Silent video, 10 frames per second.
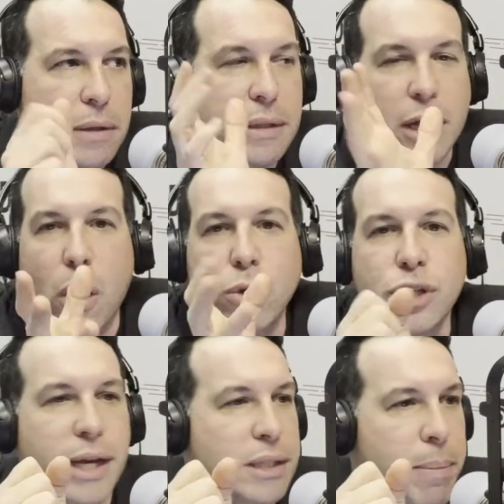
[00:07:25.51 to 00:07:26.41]
The
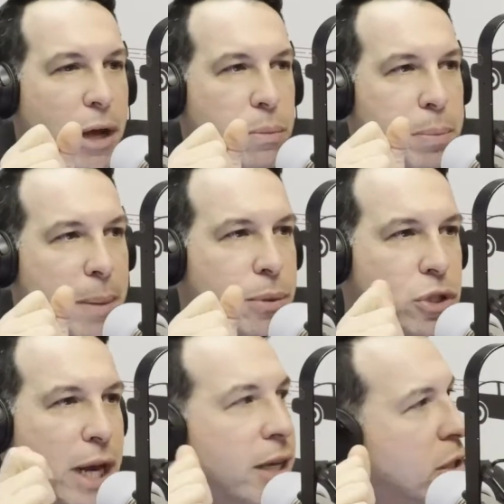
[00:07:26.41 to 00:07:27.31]
coaching is about people
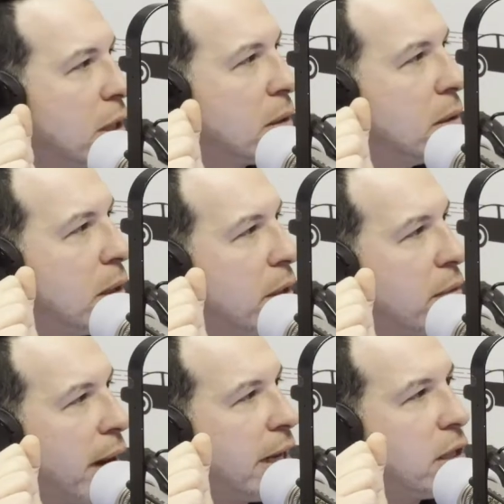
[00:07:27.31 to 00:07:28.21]
changing,
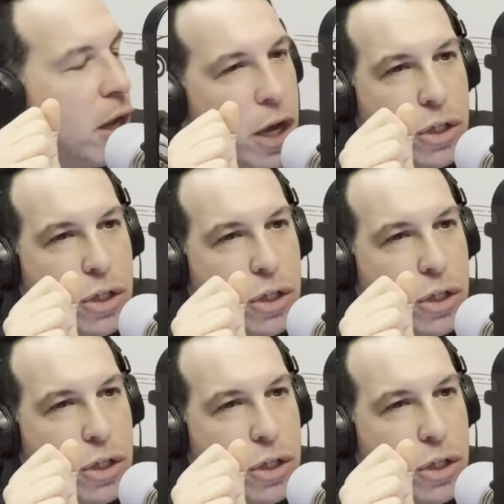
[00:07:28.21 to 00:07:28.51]
right?